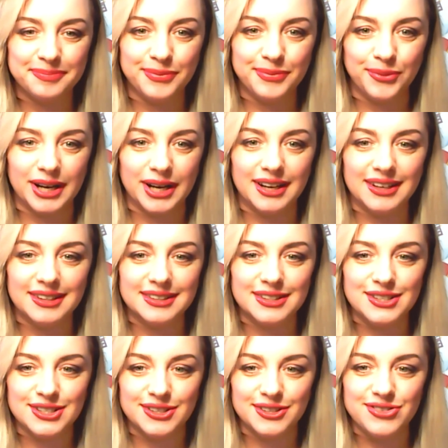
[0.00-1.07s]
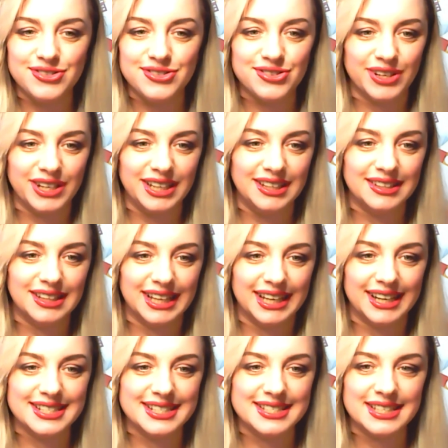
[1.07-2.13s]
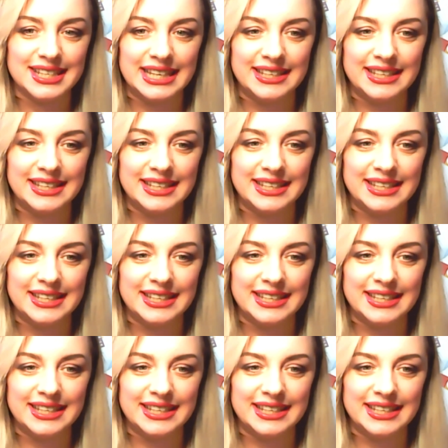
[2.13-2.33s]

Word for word: One, two, three, let us.